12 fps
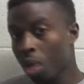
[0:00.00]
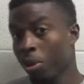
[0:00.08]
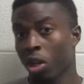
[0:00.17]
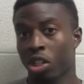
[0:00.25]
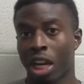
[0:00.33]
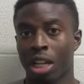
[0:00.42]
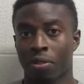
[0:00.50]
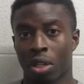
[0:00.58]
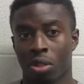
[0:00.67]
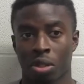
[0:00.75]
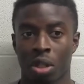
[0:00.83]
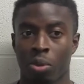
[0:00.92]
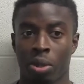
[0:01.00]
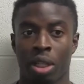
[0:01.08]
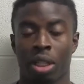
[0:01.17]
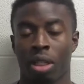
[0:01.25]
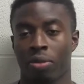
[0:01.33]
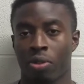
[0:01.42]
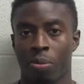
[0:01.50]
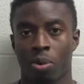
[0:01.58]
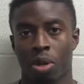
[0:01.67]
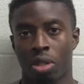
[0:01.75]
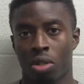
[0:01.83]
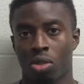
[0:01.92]
Big challenge for us, you know, we need these 3
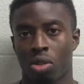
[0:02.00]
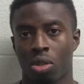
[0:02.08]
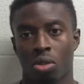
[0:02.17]
points,